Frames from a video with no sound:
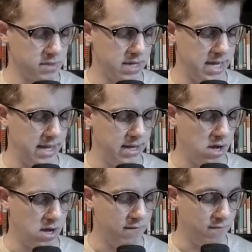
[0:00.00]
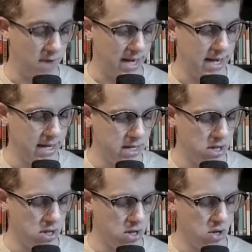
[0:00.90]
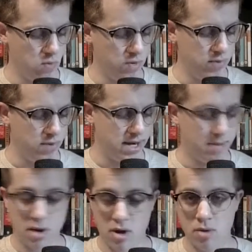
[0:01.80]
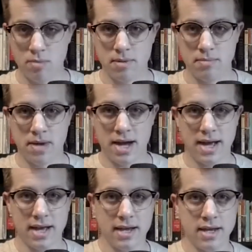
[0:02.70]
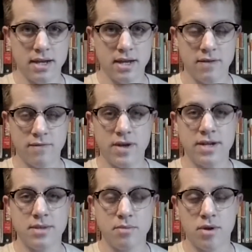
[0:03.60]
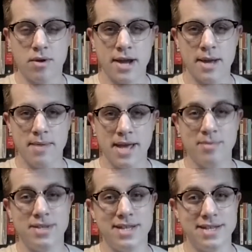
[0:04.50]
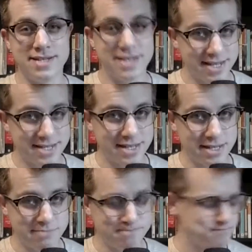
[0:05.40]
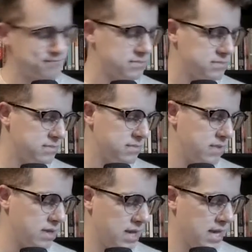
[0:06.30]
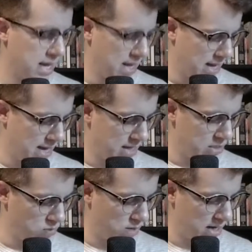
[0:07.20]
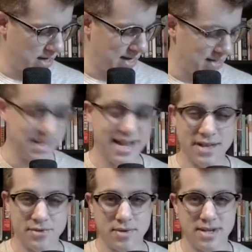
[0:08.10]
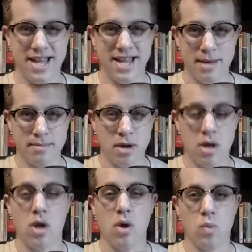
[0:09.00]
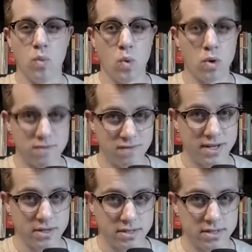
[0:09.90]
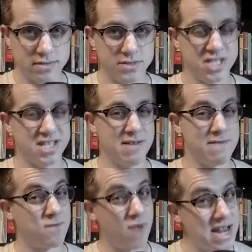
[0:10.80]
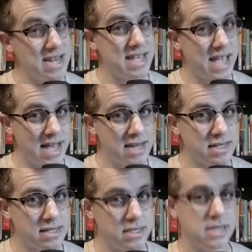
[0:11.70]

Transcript: And on Friday, we read a poem by a friend of the program, Emily Dickinson, as well as Catherine M. Warfield. She's not a friend yet.